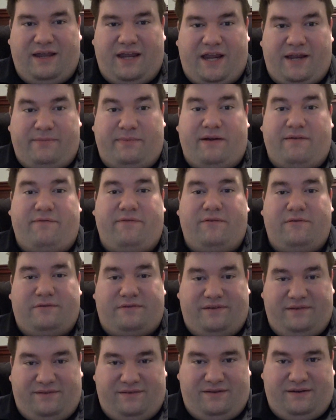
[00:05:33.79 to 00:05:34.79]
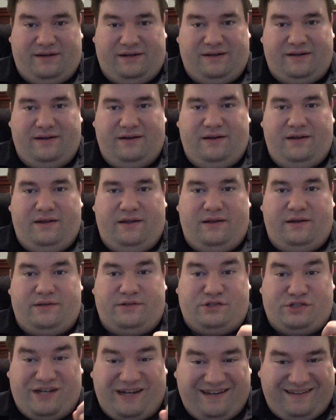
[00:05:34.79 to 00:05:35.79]
in my first design,
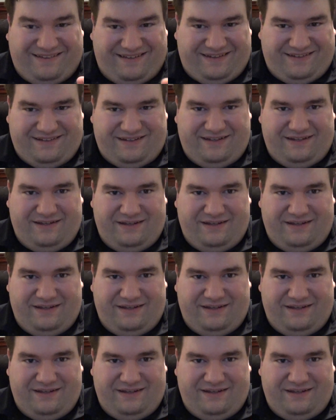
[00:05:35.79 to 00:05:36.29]
Cheez-It,